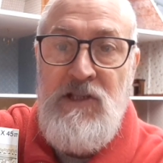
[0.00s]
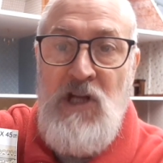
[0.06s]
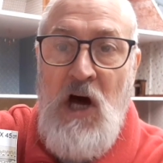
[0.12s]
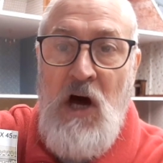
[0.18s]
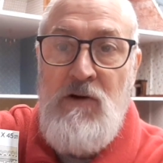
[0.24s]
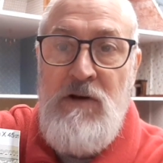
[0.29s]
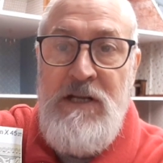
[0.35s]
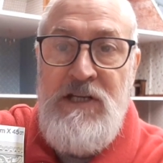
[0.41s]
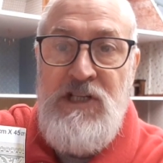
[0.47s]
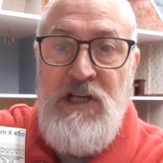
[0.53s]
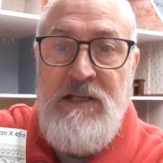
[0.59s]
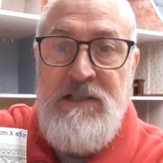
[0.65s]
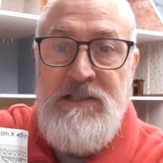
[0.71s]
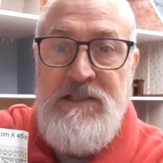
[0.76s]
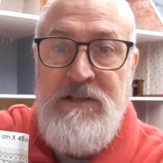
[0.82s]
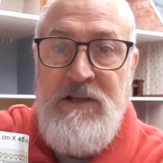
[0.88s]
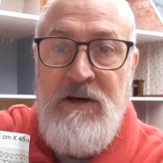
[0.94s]
only
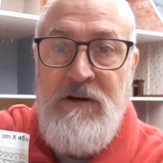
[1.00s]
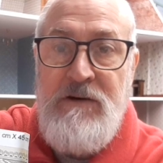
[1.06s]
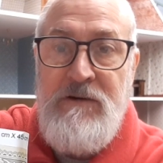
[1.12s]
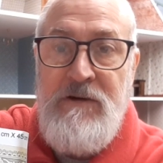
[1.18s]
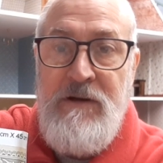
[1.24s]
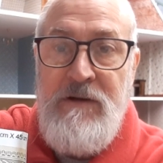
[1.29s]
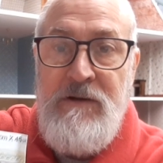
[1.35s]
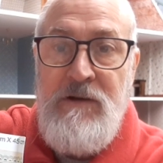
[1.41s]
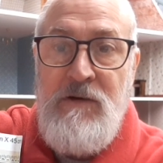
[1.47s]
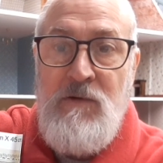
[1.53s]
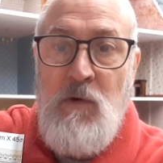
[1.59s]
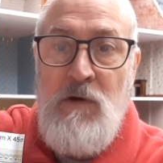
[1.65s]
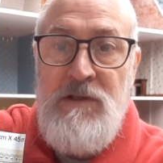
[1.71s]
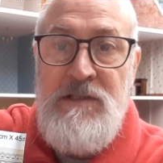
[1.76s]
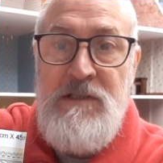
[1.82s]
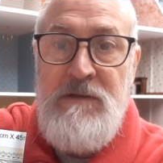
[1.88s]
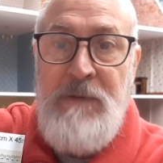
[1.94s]
just though.
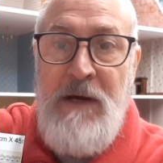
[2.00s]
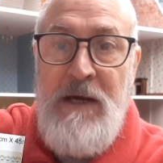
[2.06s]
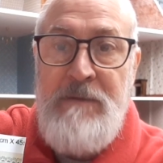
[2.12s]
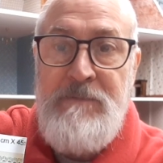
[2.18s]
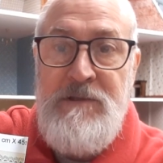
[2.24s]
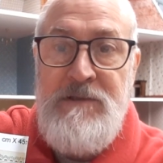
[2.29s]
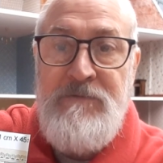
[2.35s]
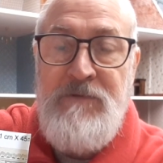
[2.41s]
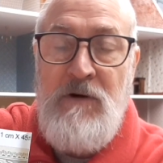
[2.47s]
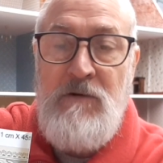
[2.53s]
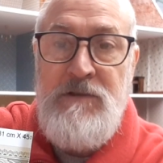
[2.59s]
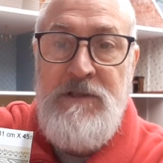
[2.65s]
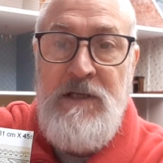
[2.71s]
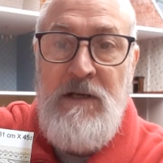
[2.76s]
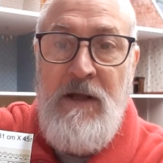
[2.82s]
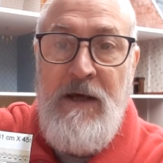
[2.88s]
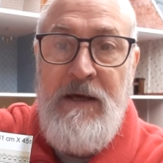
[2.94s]
Once the paper's
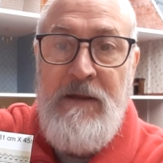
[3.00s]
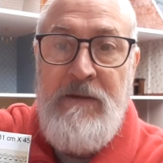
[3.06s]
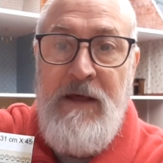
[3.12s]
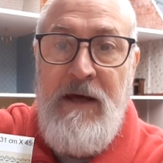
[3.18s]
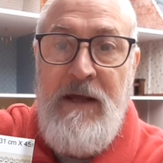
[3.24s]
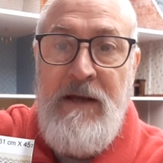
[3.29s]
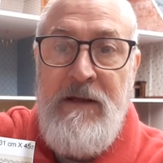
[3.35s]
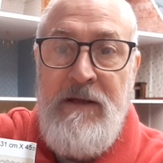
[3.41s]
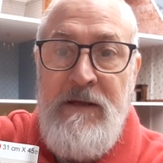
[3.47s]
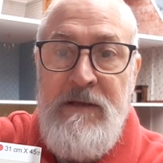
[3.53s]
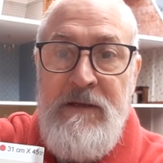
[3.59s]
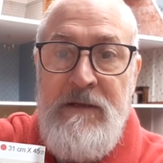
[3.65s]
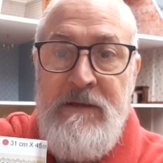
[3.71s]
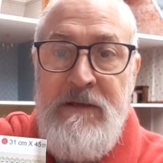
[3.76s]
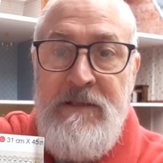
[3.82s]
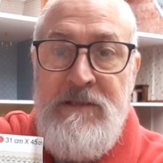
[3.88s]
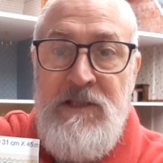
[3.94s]
folded like that,
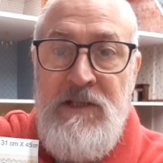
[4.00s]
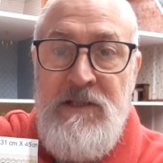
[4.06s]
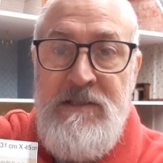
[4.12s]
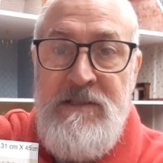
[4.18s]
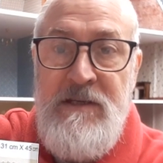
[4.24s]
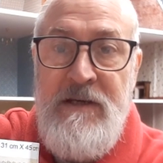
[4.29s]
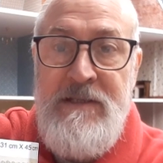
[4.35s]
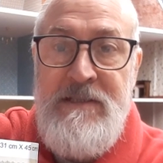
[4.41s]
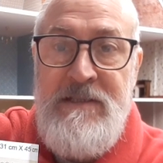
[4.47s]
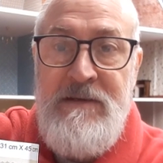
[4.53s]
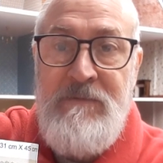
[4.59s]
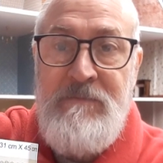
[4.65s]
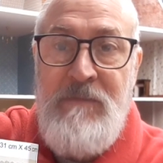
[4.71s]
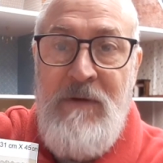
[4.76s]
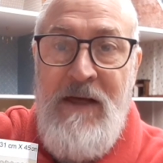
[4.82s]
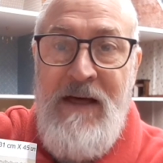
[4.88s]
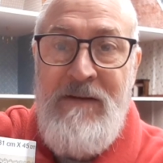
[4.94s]
it's
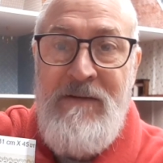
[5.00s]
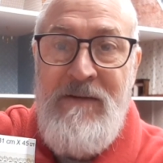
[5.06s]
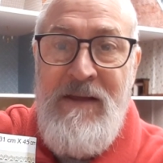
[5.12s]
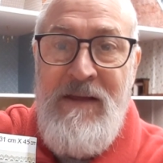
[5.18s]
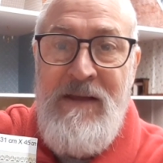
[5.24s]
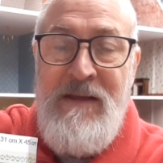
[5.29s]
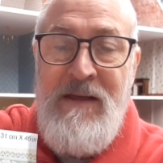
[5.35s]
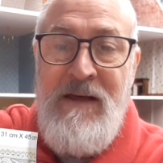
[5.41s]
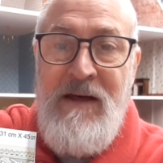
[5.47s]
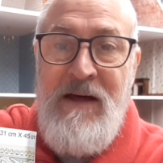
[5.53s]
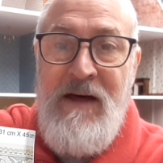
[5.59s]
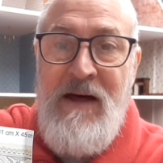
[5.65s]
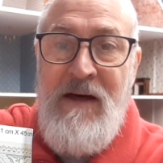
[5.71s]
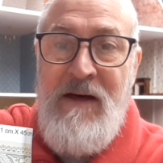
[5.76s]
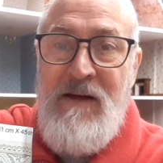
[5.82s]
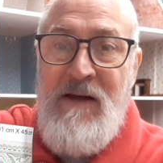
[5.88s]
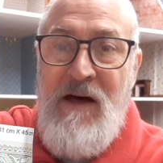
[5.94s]

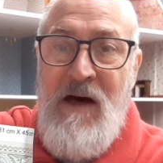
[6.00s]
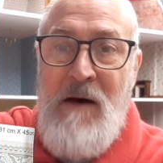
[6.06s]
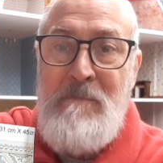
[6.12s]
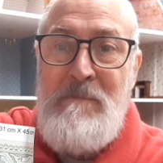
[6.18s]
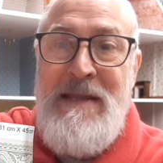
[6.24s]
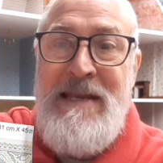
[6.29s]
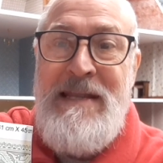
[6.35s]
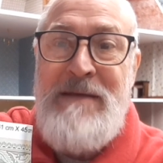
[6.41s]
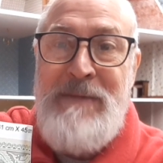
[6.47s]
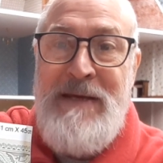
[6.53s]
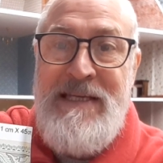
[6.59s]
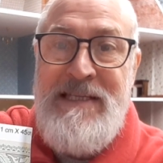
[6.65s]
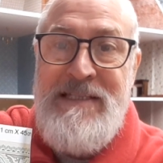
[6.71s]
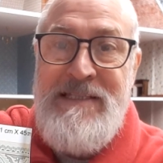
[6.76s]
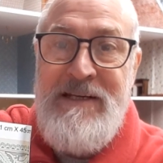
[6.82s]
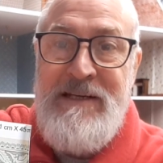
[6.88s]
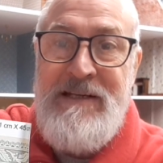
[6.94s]
a
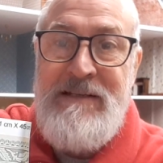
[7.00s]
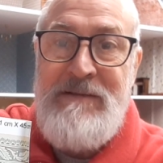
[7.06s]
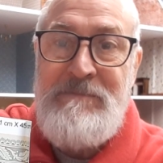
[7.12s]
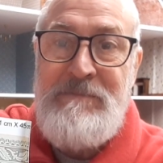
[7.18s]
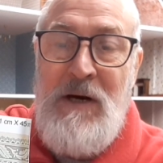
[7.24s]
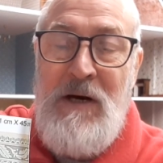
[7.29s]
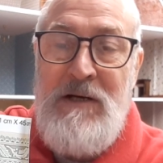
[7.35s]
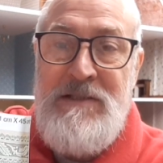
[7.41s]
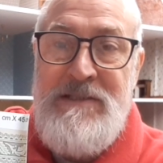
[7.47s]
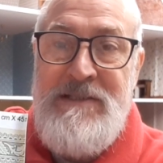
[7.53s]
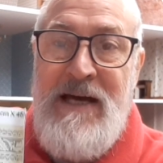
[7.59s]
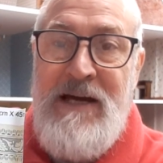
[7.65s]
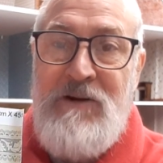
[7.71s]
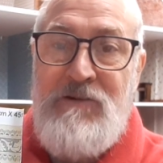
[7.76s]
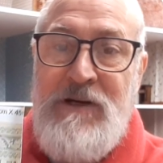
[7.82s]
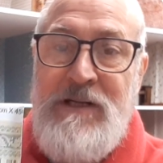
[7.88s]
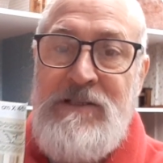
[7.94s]
millimetre past
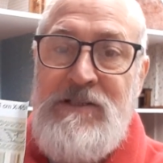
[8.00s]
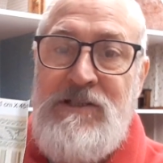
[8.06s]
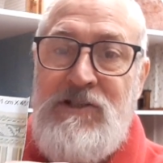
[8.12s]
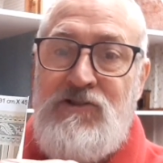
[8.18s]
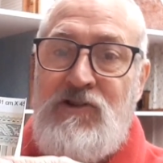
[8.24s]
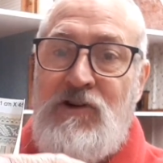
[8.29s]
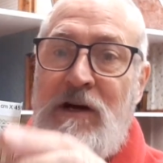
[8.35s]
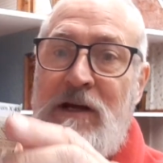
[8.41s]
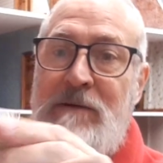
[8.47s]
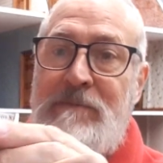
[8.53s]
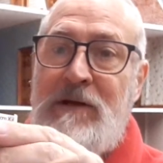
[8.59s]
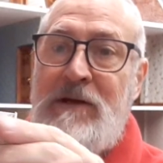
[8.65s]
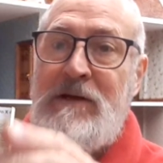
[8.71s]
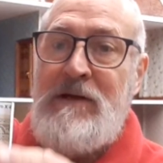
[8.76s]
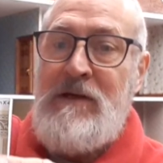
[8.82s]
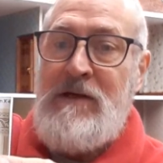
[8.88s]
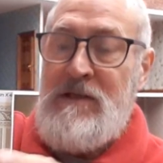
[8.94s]
that green stripe.
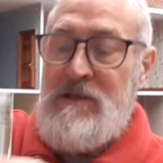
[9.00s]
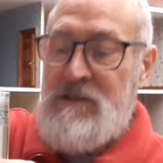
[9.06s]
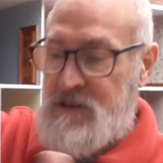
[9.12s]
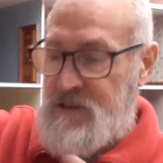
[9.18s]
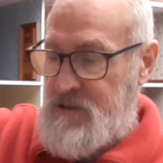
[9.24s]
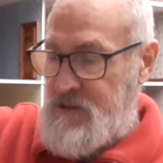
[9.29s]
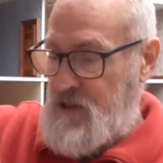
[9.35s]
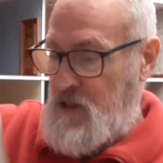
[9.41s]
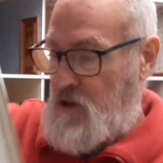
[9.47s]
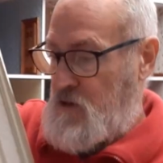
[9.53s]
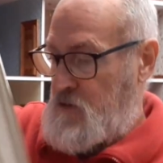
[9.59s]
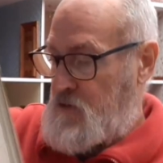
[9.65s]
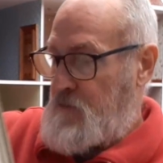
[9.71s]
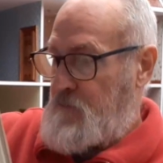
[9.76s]
So